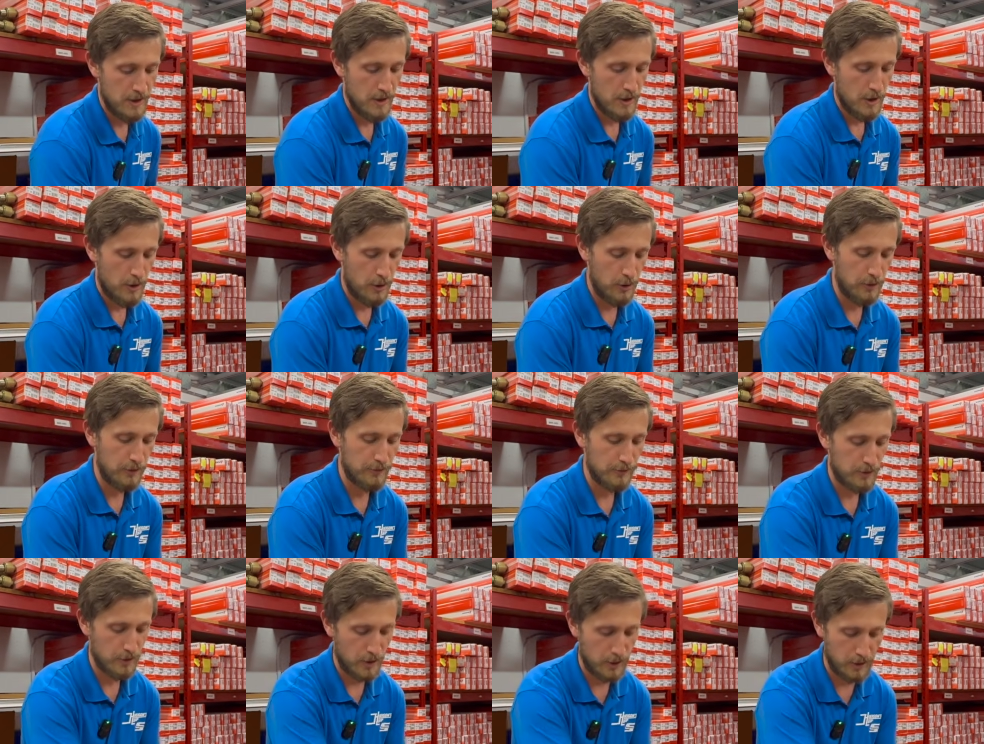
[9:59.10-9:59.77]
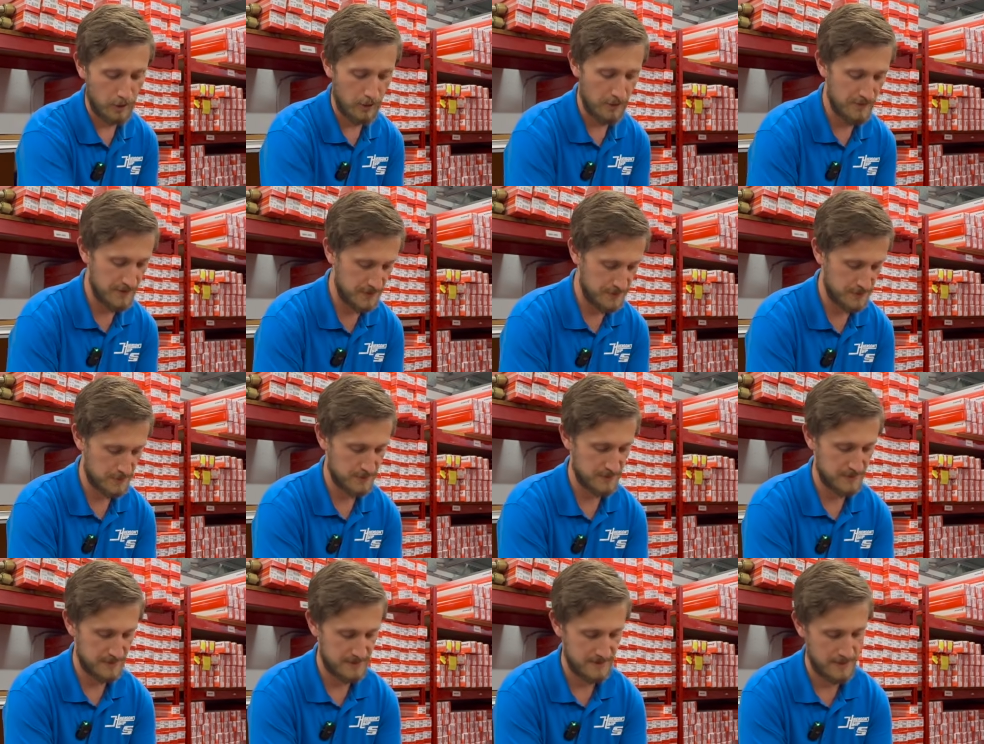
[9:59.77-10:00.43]
overall, these
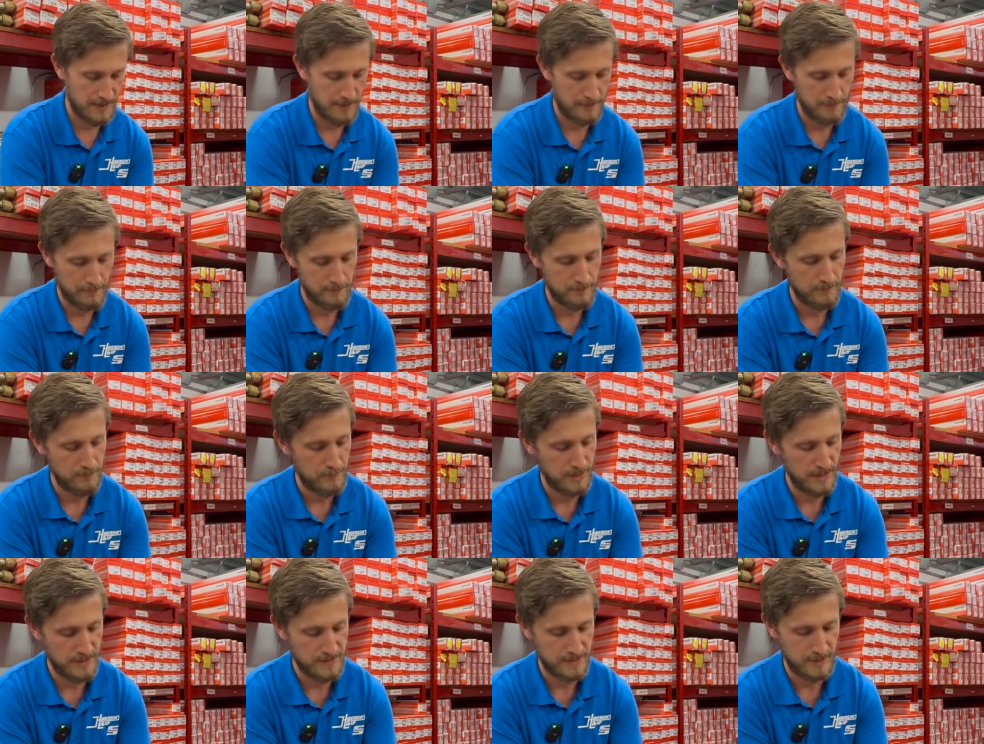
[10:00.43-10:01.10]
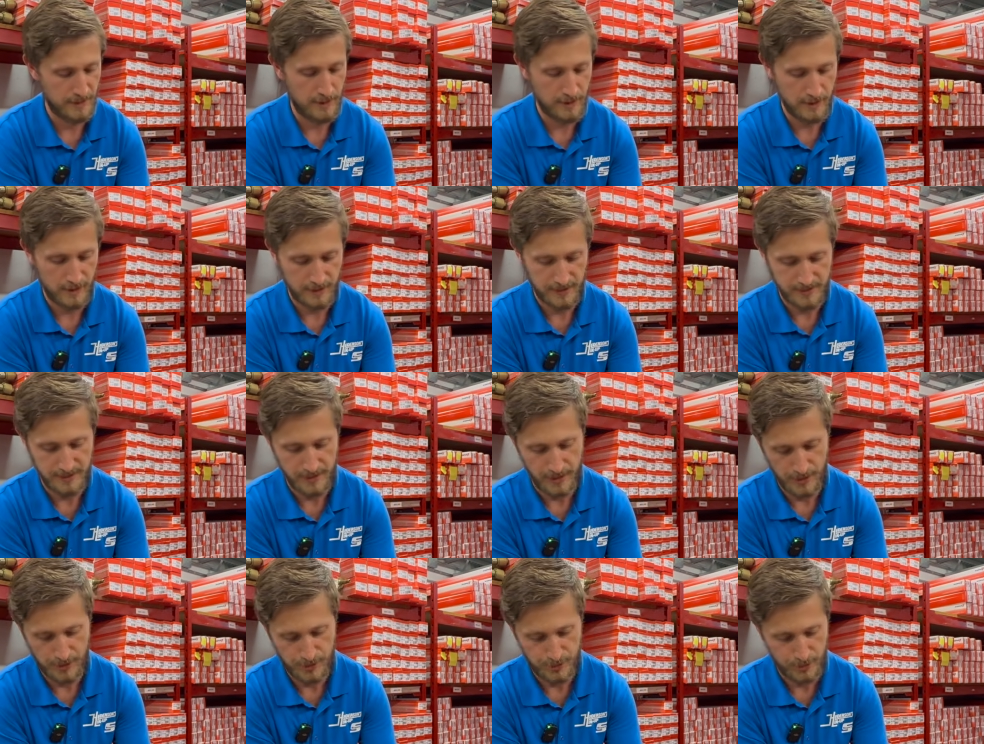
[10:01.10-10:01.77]
are the same basic
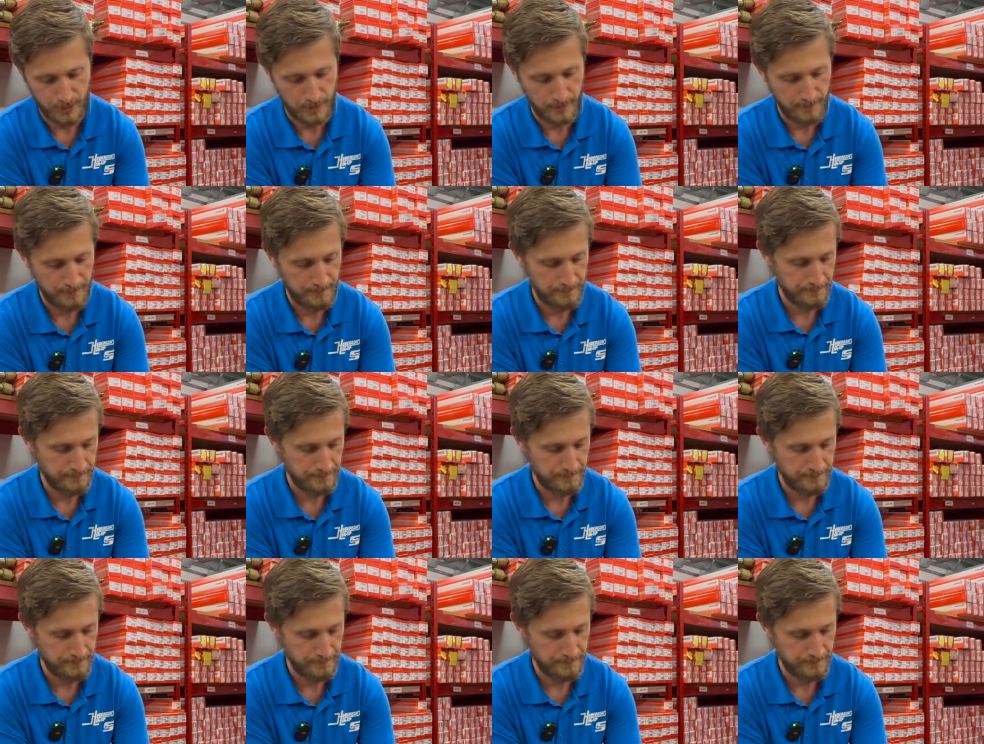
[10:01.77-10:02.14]
architecture.